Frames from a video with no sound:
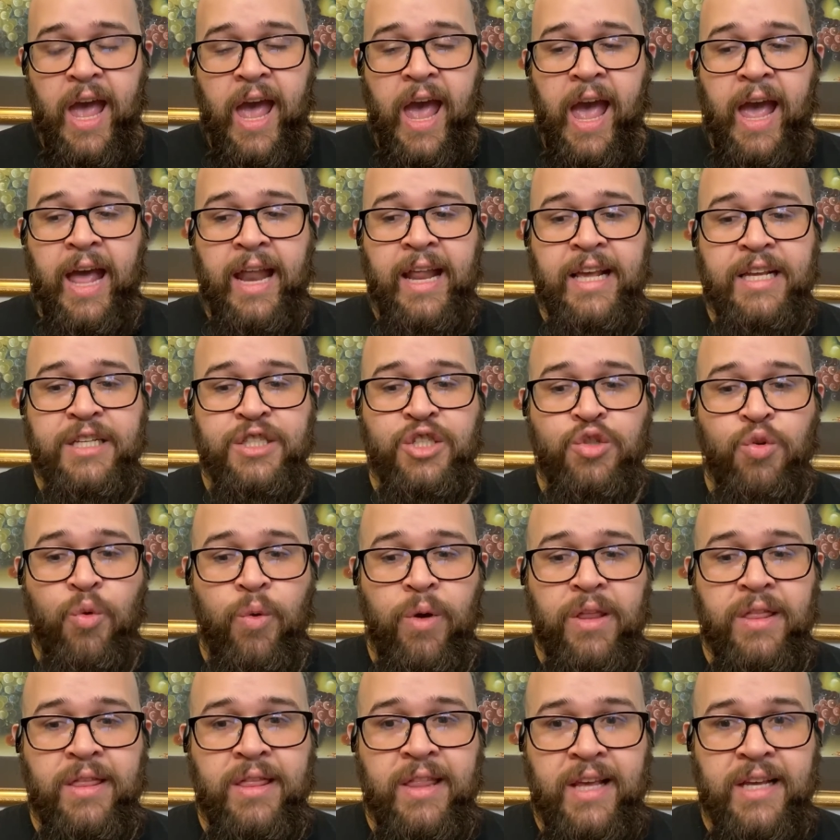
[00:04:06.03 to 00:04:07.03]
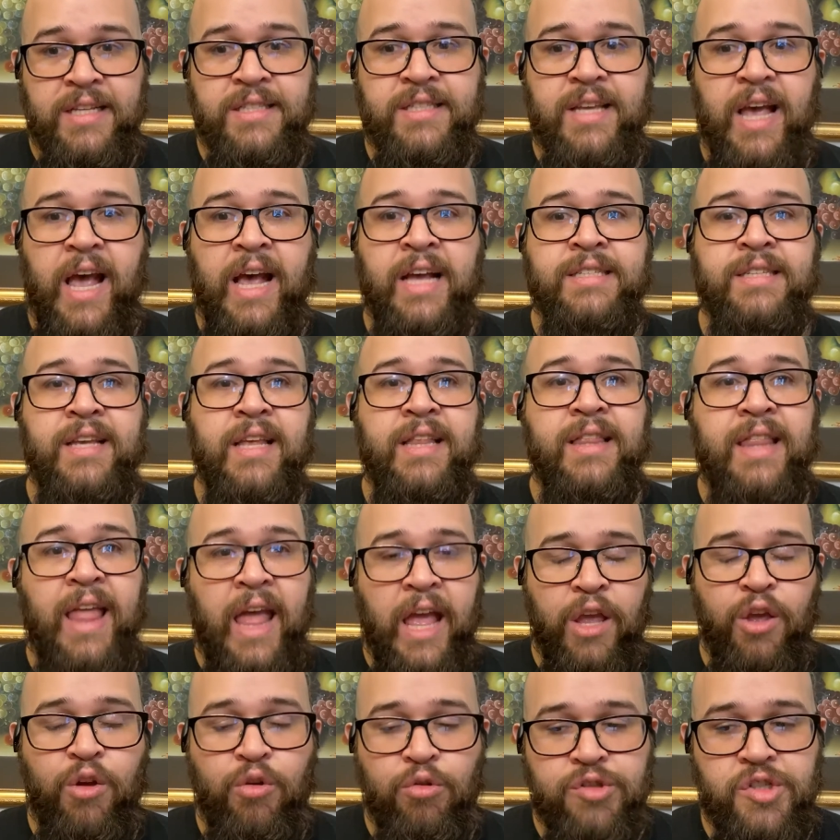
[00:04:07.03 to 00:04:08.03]
and he's doing this as a
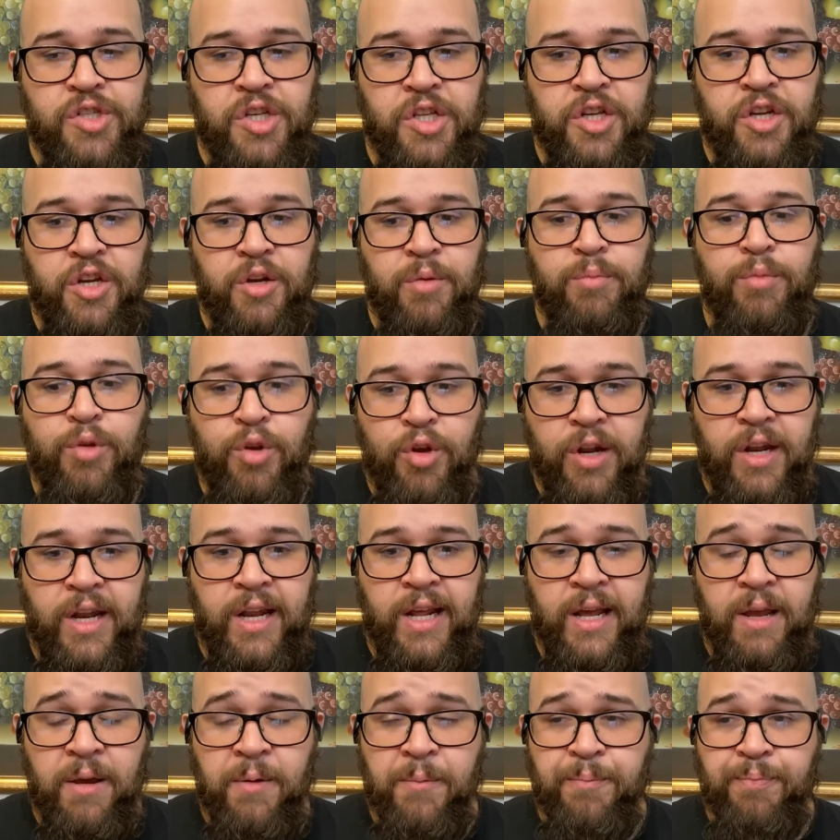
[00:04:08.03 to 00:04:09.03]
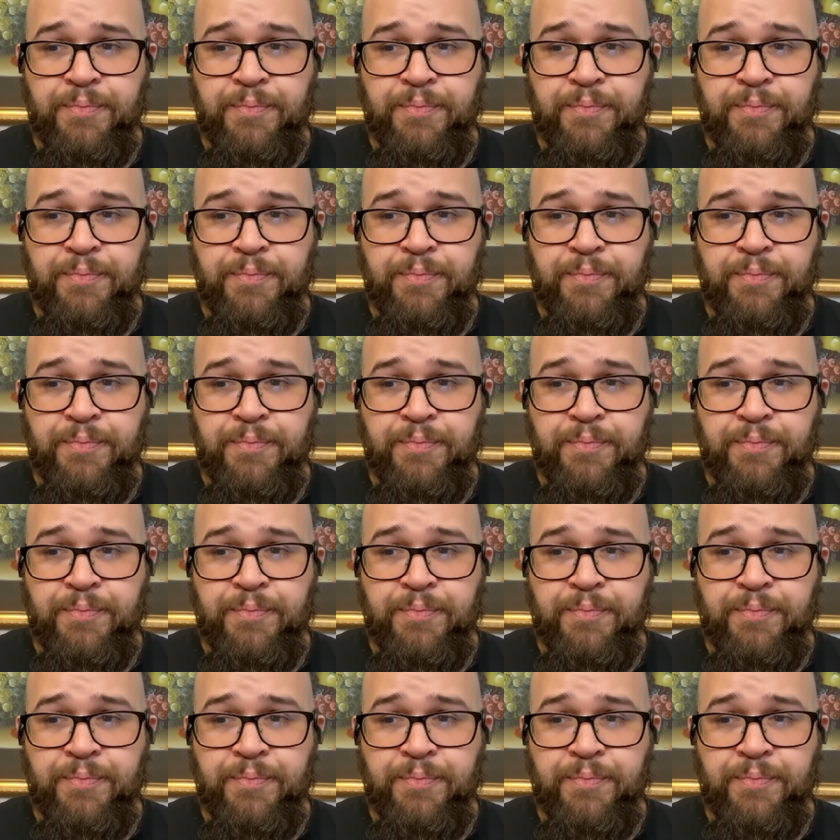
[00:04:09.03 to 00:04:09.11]
thank you to the community.